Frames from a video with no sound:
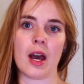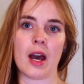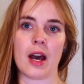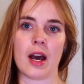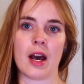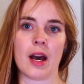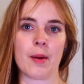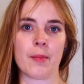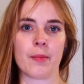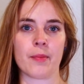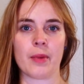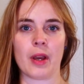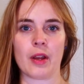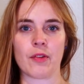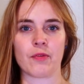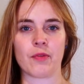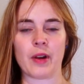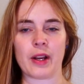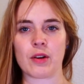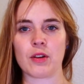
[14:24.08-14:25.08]
And
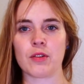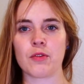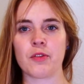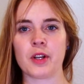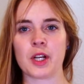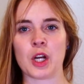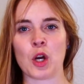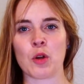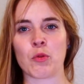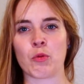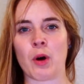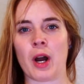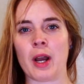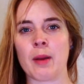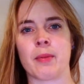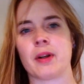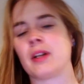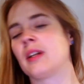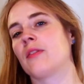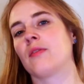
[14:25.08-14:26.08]
I couldn't figure out
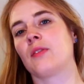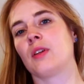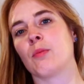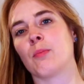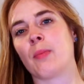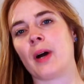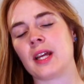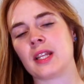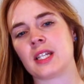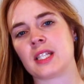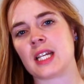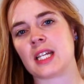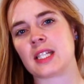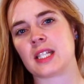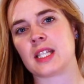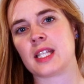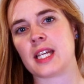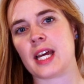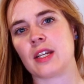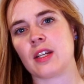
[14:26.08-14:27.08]
why, but if you buy this as
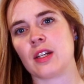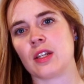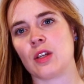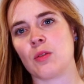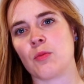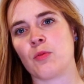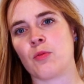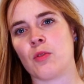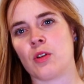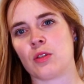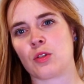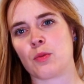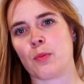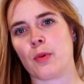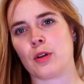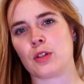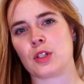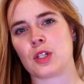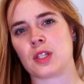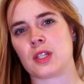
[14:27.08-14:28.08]
a set and you want to
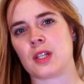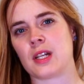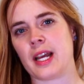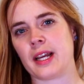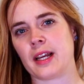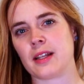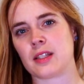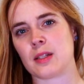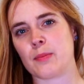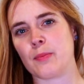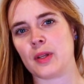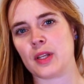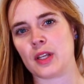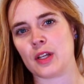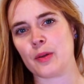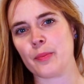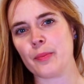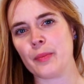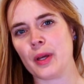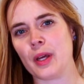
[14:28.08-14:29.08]
purchase the leggings in
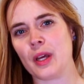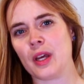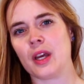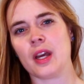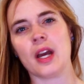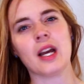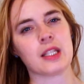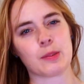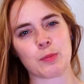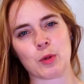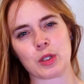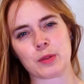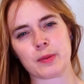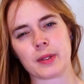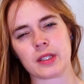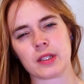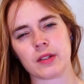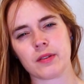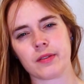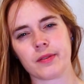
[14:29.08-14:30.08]
medium, it's more
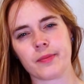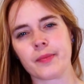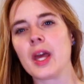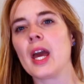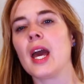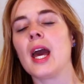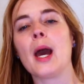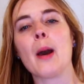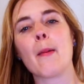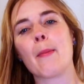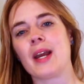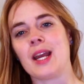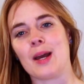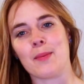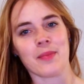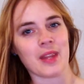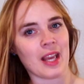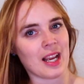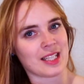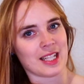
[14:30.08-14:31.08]
expensive. But yeah,
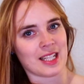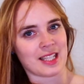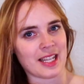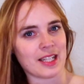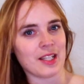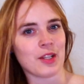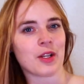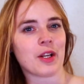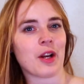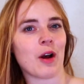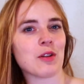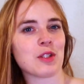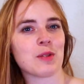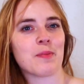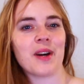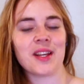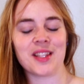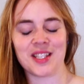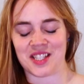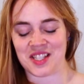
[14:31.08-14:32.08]
as I said, you can also
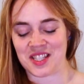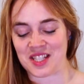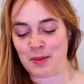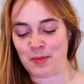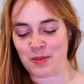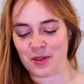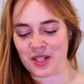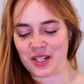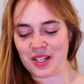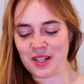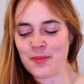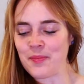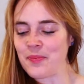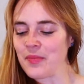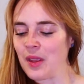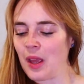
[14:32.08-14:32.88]
buy these separately,